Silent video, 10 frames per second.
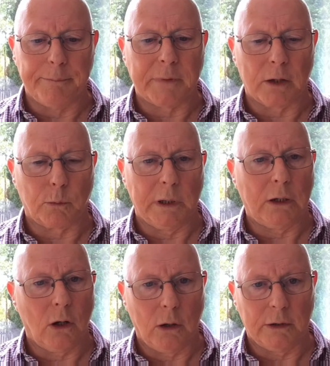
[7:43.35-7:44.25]
that we
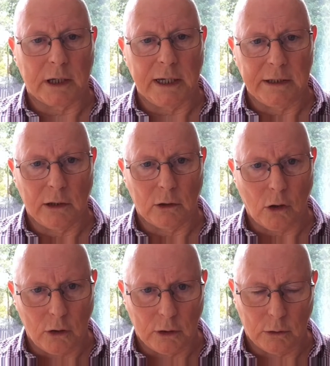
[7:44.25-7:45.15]
call the Cineal
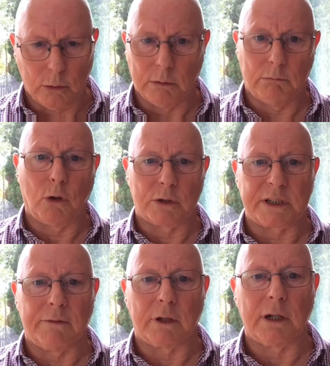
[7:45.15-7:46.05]
Connell, who of course
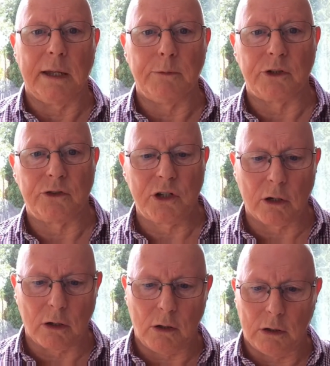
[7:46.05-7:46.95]
give their name to
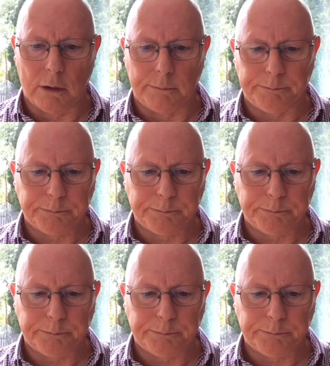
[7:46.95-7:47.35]
Tír Connell.